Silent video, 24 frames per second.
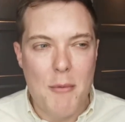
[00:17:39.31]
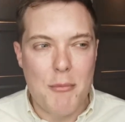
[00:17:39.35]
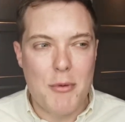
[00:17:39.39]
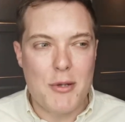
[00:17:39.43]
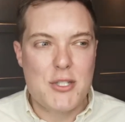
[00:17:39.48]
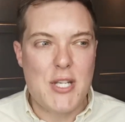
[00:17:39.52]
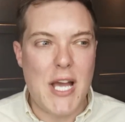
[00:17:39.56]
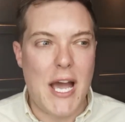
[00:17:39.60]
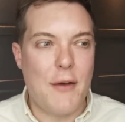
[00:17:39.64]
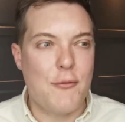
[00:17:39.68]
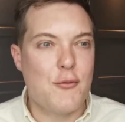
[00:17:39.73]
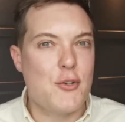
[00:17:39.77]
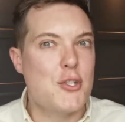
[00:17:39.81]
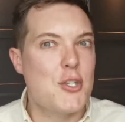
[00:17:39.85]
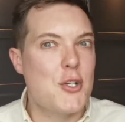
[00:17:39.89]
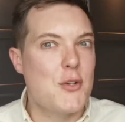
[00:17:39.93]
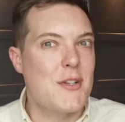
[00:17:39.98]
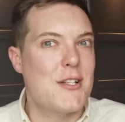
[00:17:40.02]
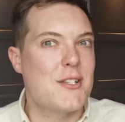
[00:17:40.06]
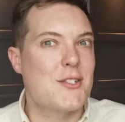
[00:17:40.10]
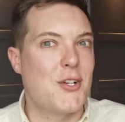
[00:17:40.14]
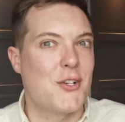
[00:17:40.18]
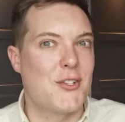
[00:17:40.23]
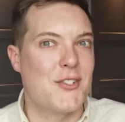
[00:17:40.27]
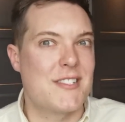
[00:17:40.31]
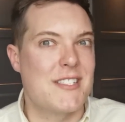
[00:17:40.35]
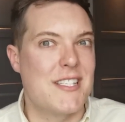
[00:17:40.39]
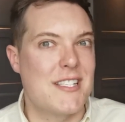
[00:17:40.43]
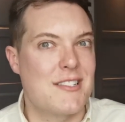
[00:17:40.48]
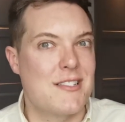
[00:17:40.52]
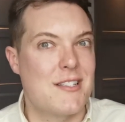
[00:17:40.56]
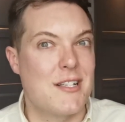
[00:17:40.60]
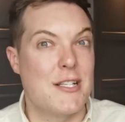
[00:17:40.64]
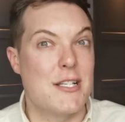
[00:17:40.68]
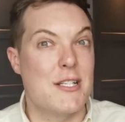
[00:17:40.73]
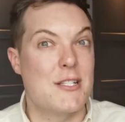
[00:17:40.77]
But to have to do this
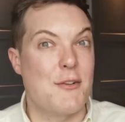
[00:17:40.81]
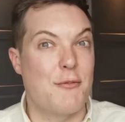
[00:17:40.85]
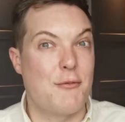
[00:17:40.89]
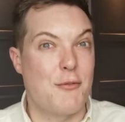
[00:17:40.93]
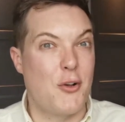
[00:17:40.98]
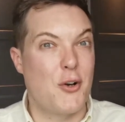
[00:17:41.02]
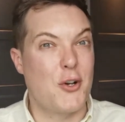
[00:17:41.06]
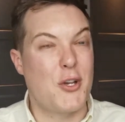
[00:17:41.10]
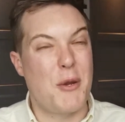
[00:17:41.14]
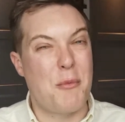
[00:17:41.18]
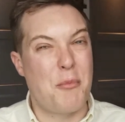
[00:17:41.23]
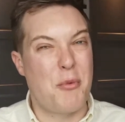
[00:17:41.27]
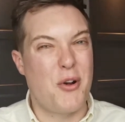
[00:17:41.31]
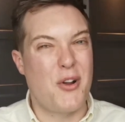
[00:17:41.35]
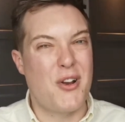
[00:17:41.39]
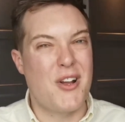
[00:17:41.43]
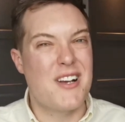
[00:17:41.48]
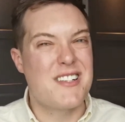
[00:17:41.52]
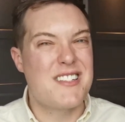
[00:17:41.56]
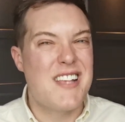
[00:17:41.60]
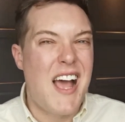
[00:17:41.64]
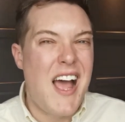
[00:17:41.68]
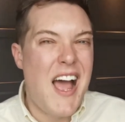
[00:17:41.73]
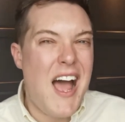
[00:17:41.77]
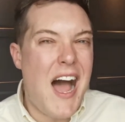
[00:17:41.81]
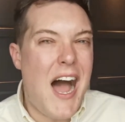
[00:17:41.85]
consistently to flog your products,